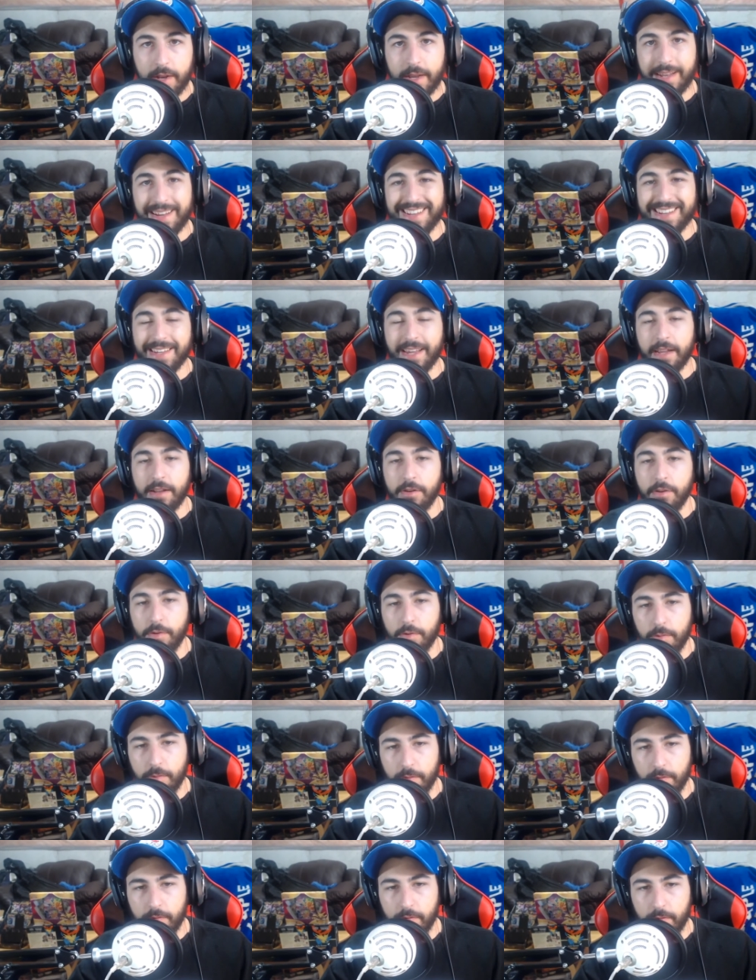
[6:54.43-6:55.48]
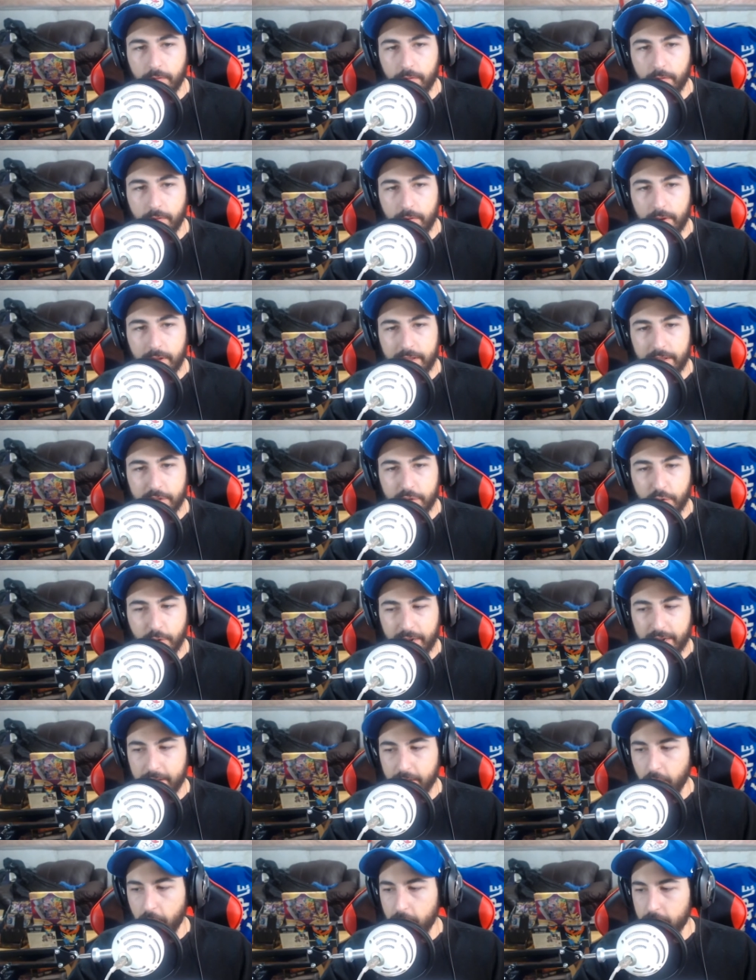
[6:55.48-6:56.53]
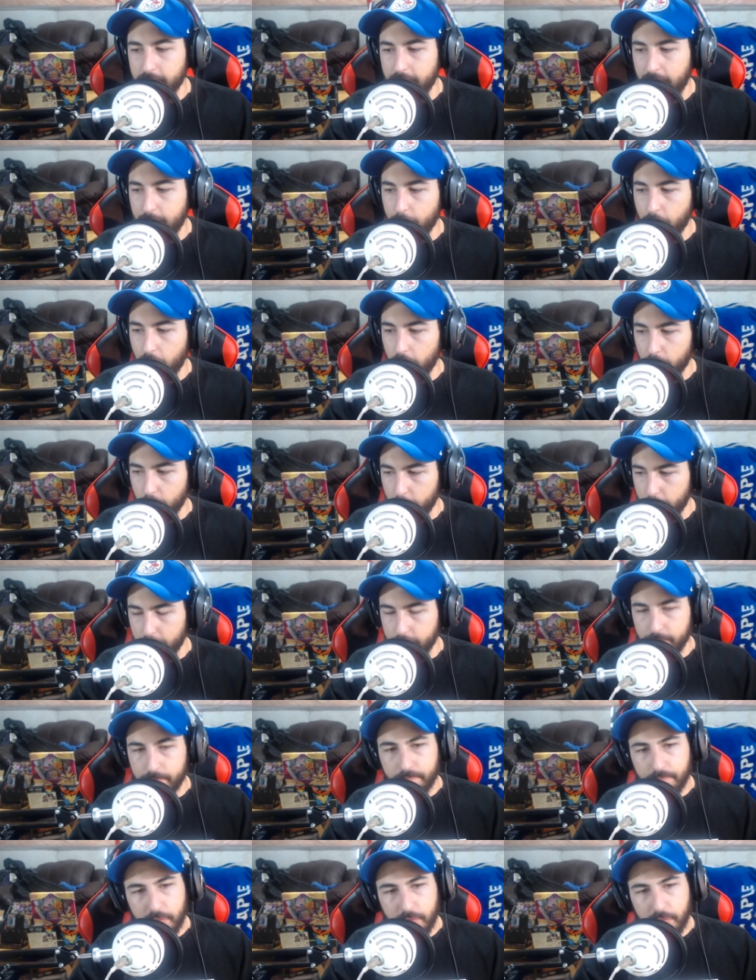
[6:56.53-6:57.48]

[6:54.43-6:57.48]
and Nintendo in the trading card game artwork.